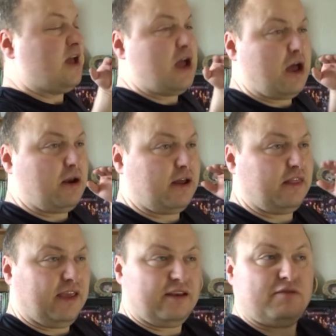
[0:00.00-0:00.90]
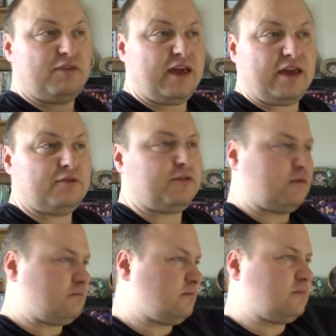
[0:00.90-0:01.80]
And at the end of the eighth,
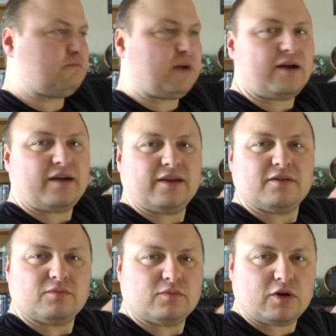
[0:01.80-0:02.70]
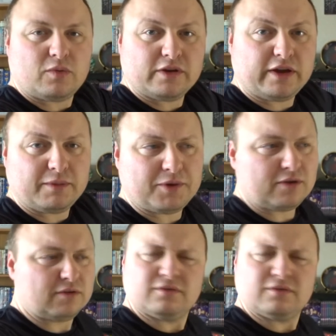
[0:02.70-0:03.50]
bye, we don't want you anymore.